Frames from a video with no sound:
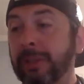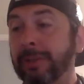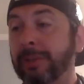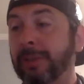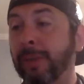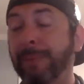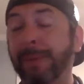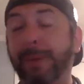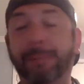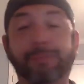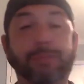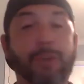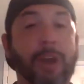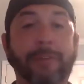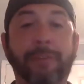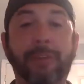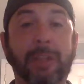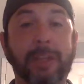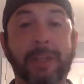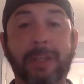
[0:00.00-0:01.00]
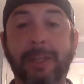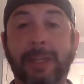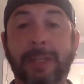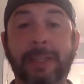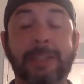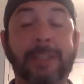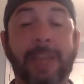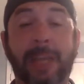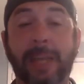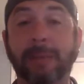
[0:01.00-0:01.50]
to be prevalent
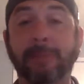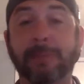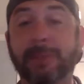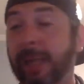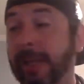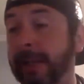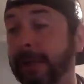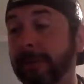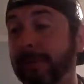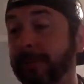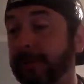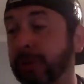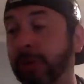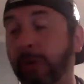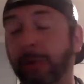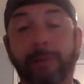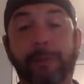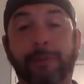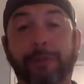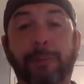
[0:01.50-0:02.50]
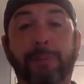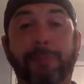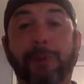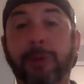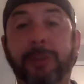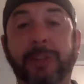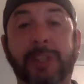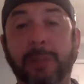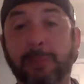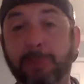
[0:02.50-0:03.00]
in games that certain
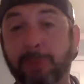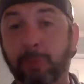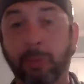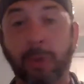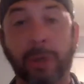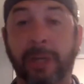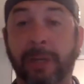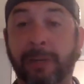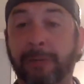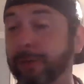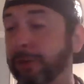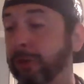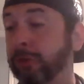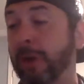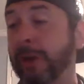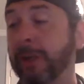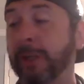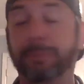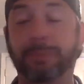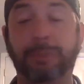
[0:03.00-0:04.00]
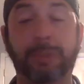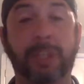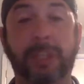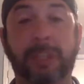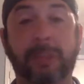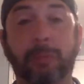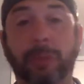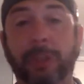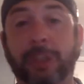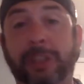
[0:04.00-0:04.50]
football teams win, if you're trying to
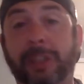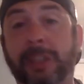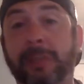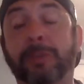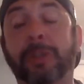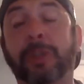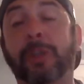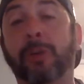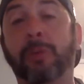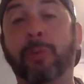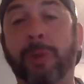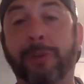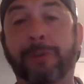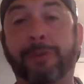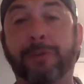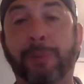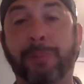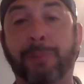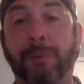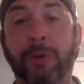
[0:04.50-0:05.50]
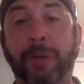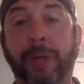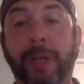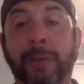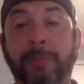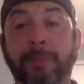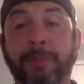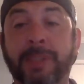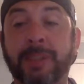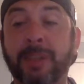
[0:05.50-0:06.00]
predict which teams are going to win football
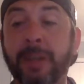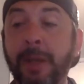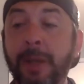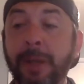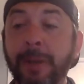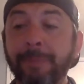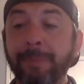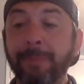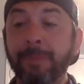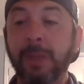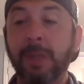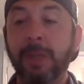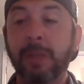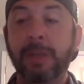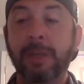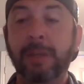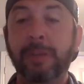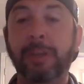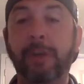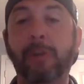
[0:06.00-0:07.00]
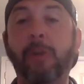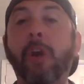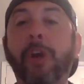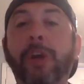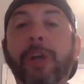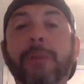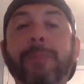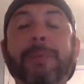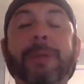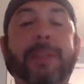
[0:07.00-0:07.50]
games, there are
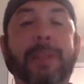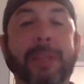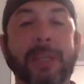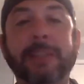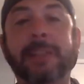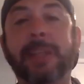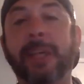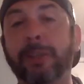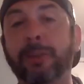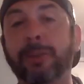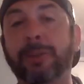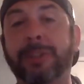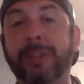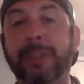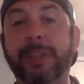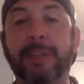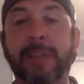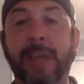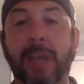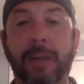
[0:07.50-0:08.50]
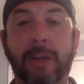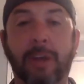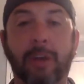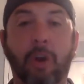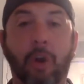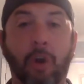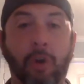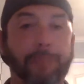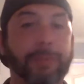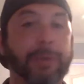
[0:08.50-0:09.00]
going to be things that you see that
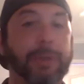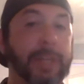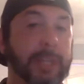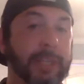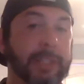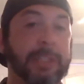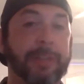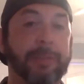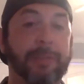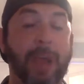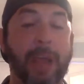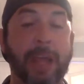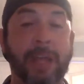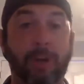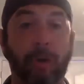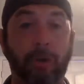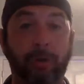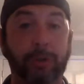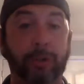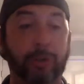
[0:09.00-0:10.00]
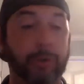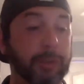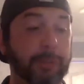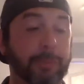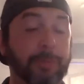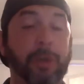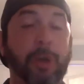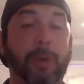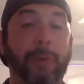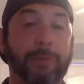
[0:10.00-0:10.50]
are predictive and are
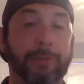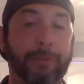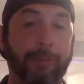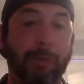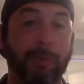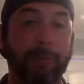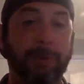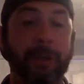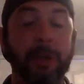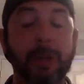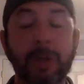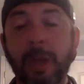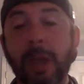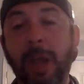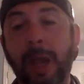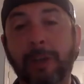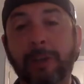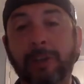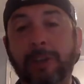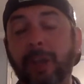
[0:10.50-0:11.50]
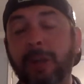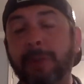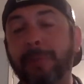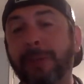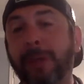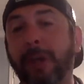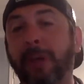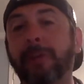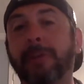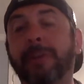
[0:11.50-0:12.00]
usable going forward. And there's going to
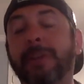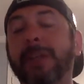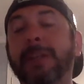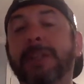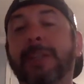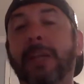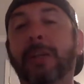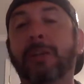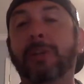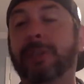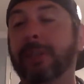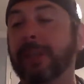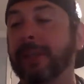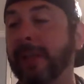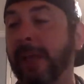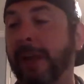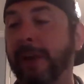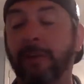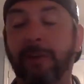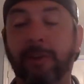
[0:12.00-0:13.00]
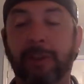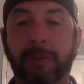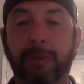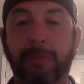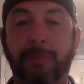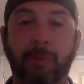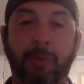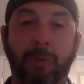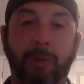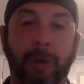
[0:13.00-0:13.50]
be other things that you see that are a little
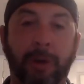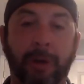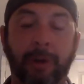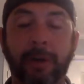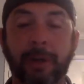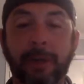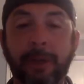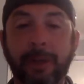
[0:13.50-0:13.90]
more,